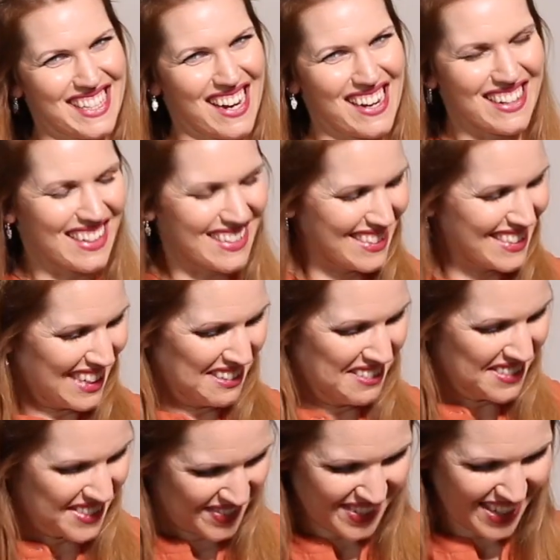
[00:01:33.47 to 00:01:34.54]
solo.
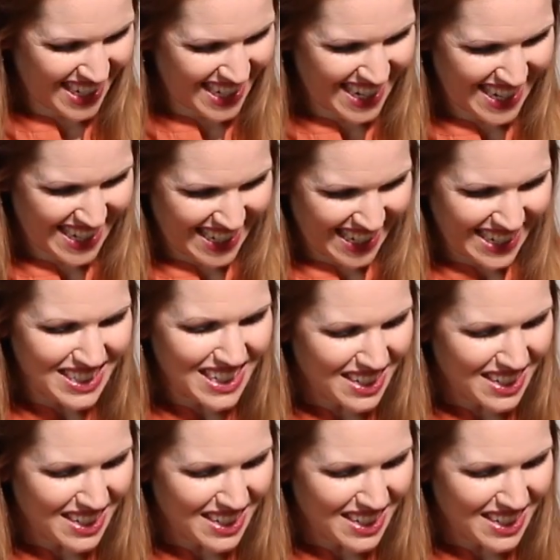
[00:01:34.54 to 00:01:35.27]
Like, we've got to learn it.